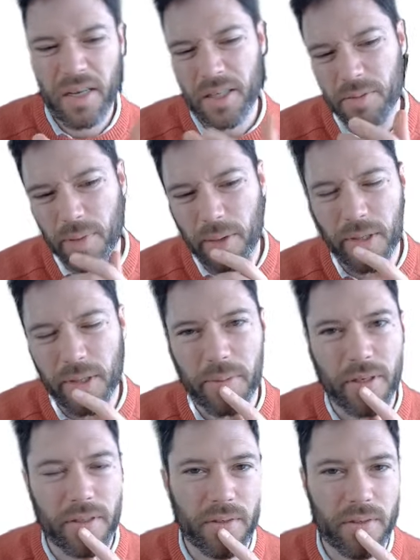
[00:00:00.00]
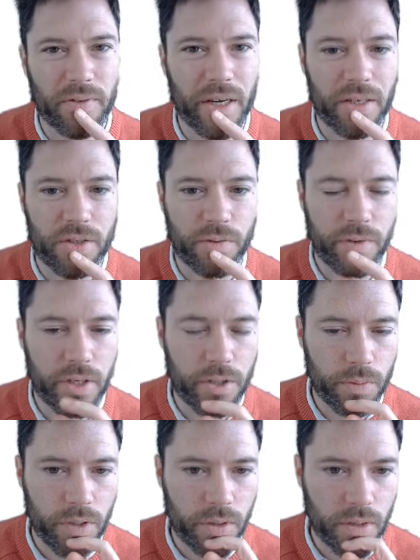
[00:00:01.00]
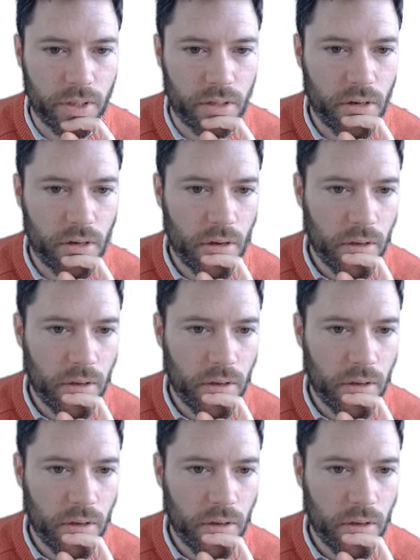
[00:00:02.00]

It's probably a bit of an extra feature we don't need.